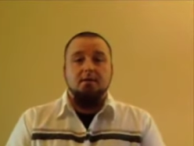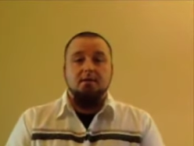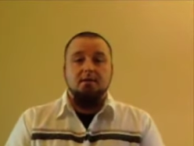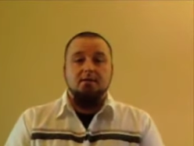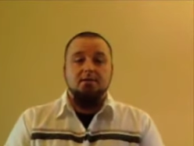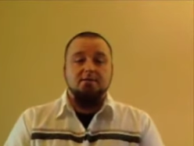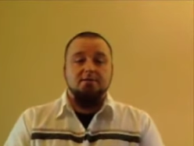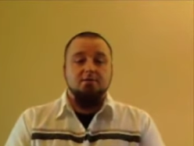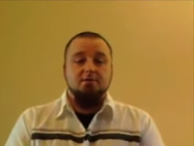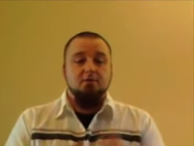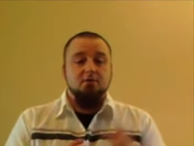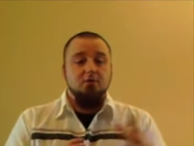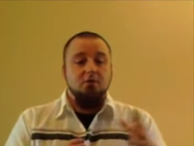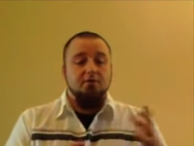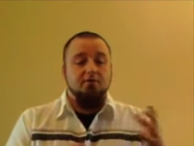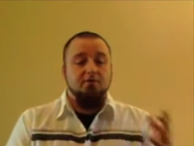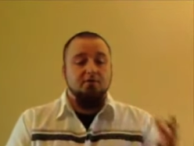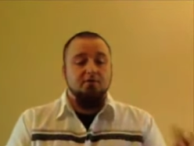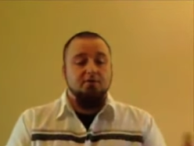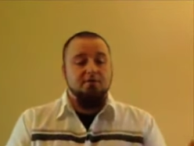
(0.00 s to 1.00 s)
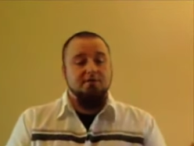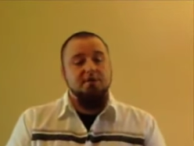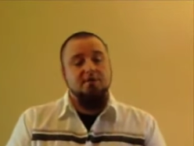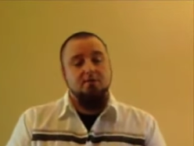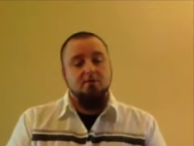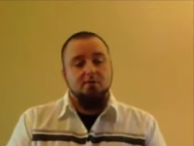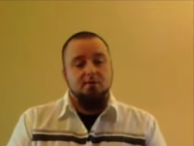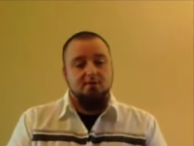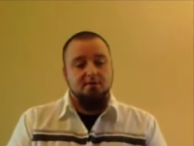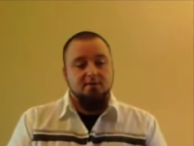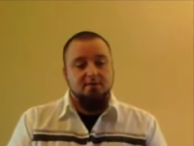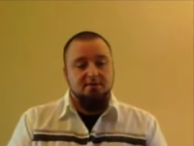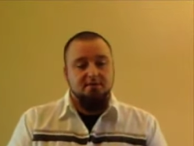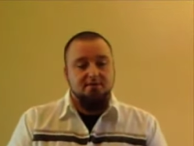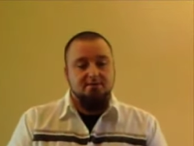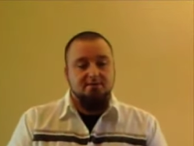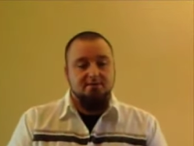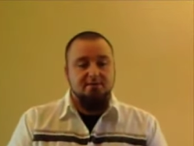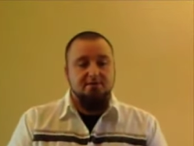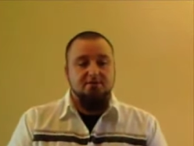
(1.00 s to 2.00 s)
is look over your keyword
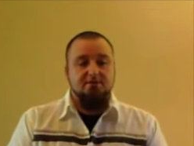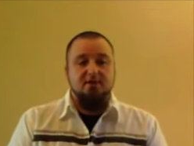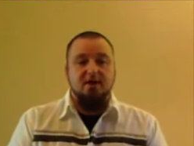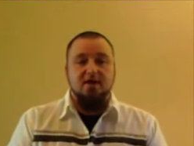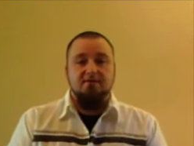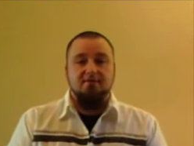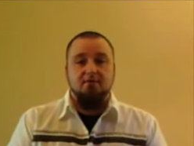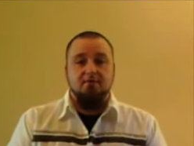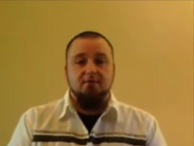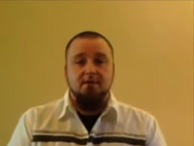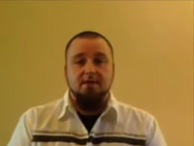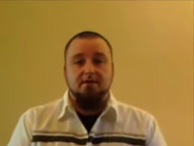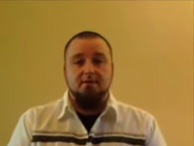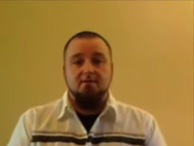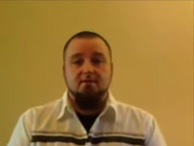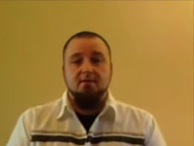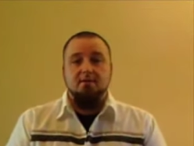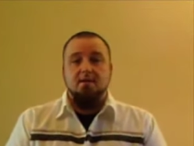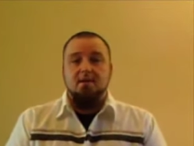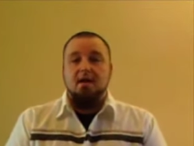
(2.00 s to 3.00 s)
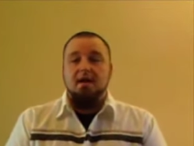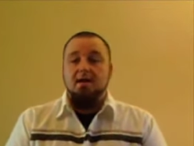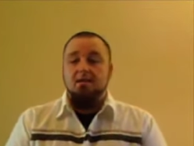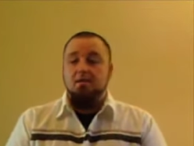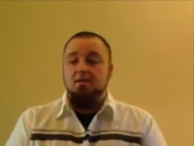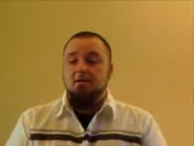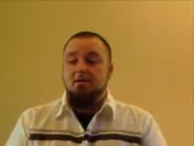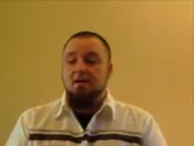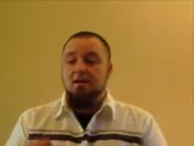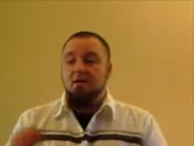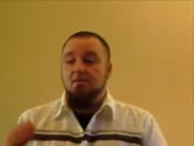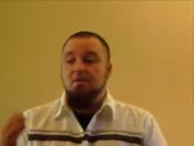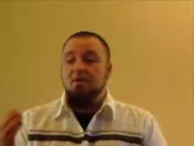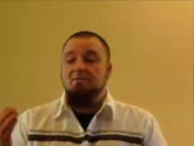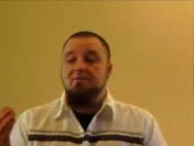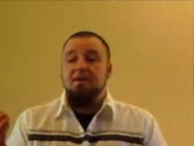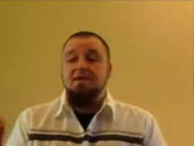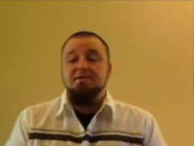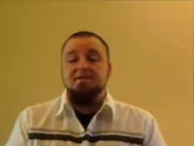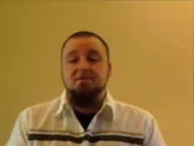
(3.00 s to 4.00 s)
list that you have already and look at
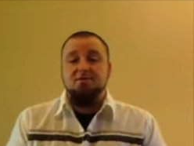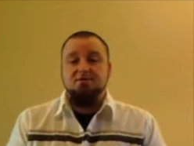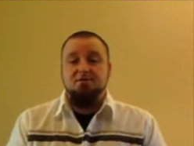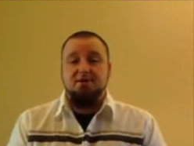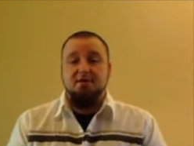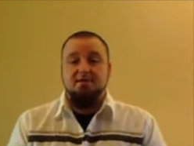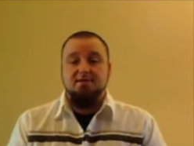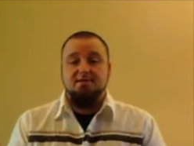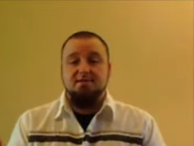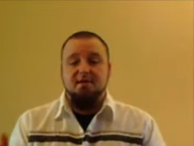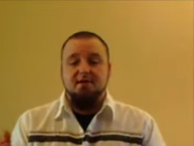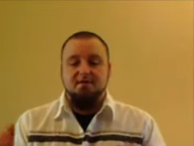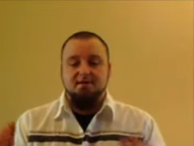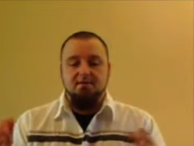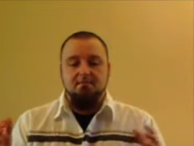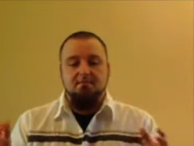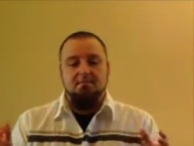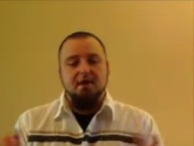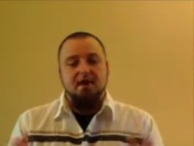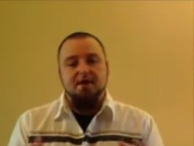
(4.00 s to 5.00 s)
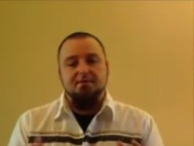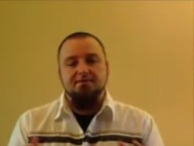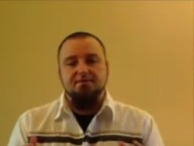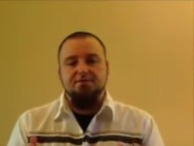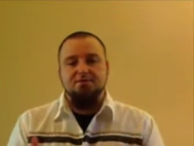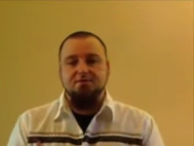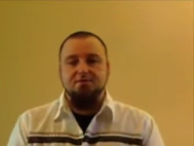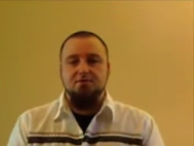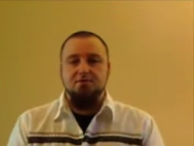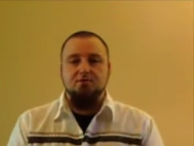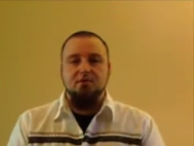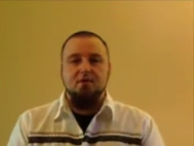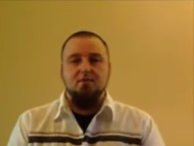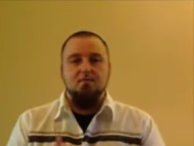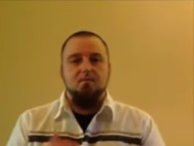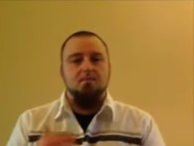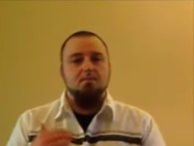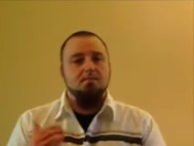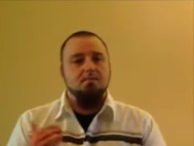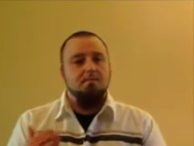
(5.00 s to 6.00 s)
what they suggest and combine the two
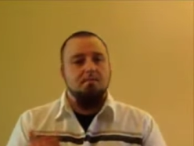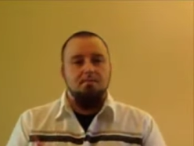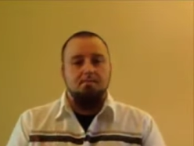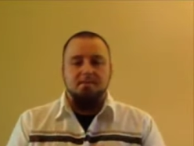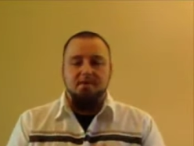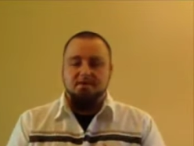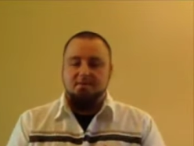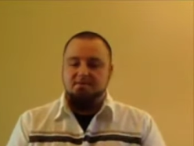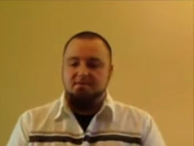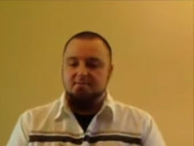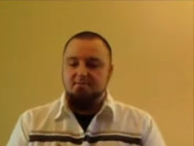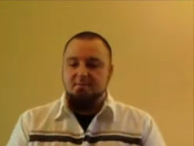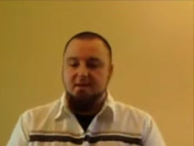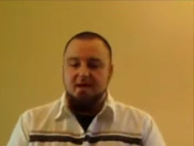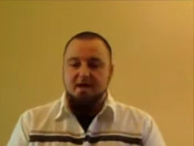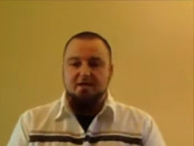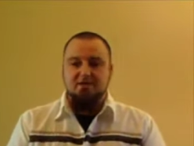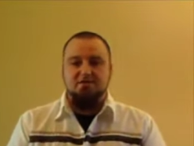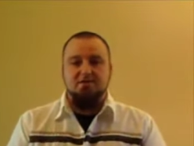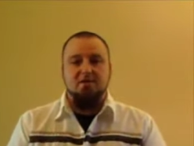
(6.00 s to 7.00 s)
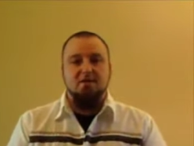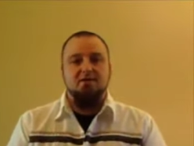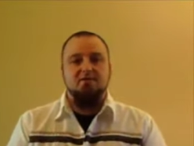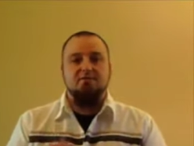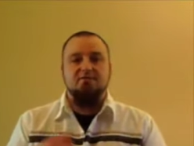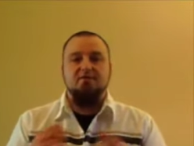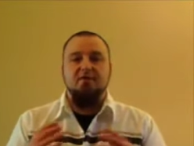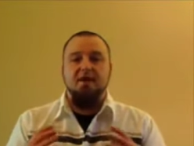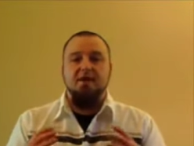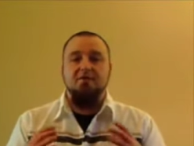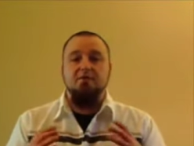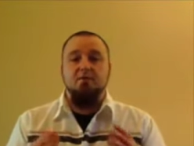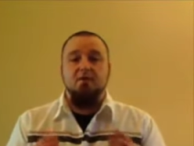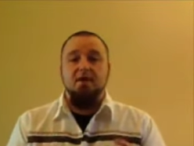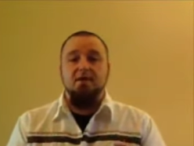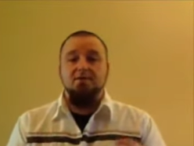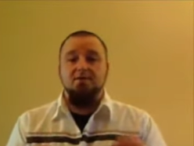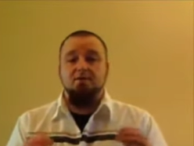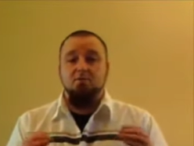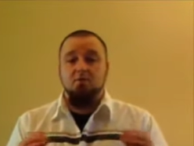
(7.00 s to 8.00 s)
and mix and match and find a
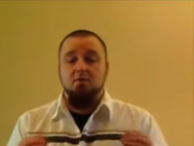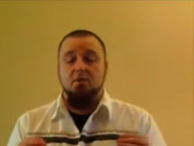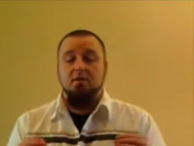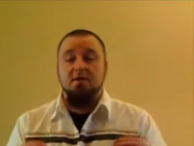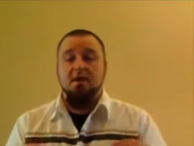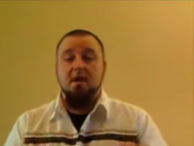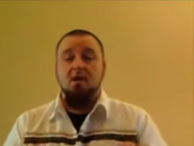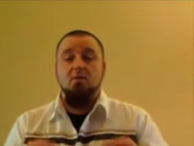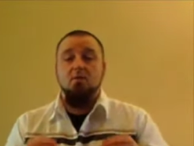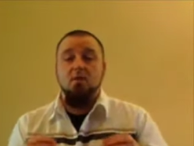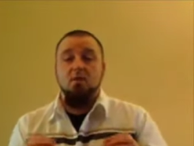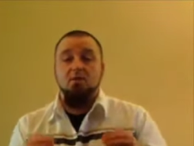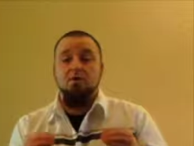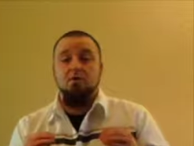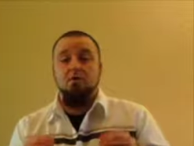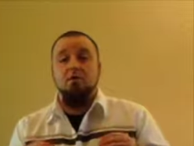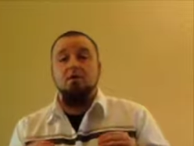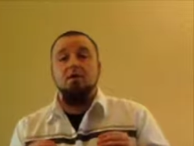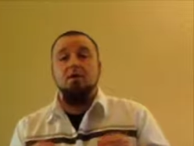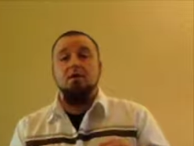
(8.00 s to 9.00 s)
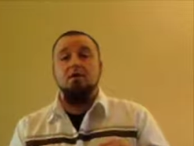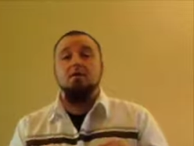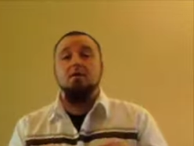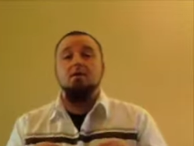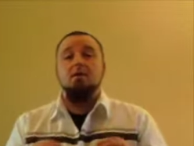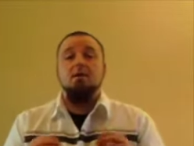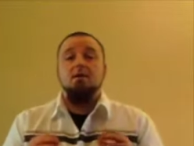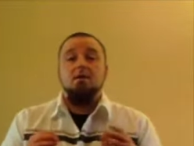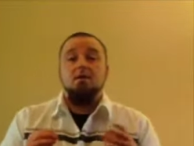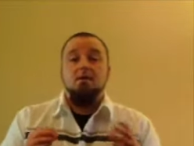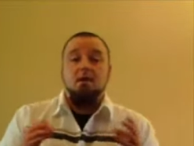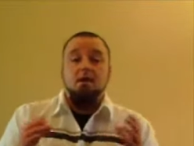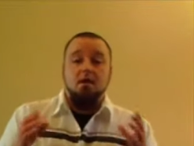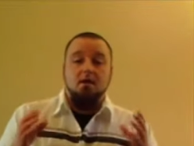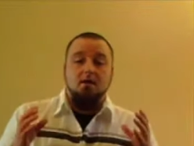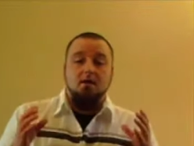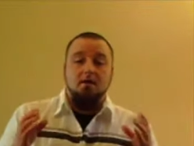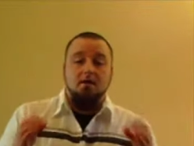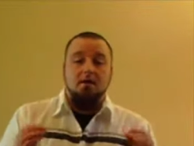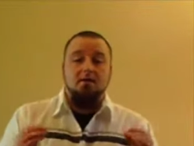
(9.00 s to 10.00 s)
way to work out where you're going to
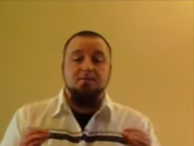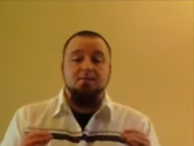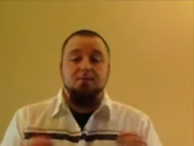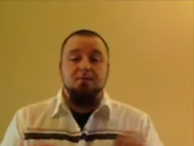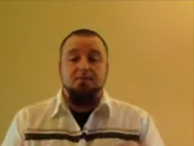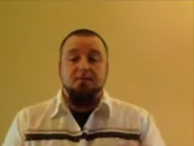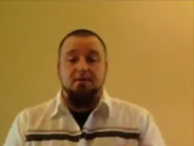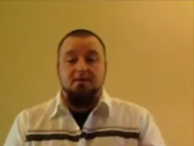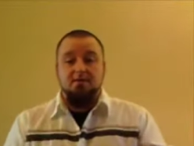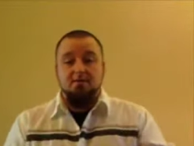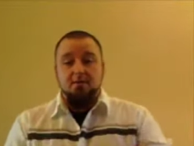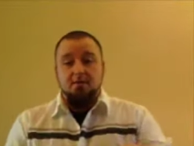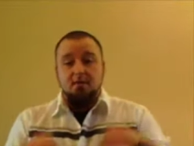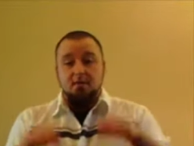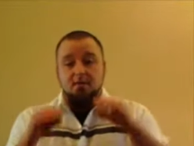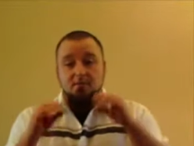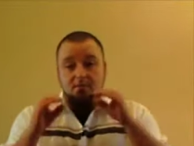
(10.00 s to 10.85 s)
uh, implement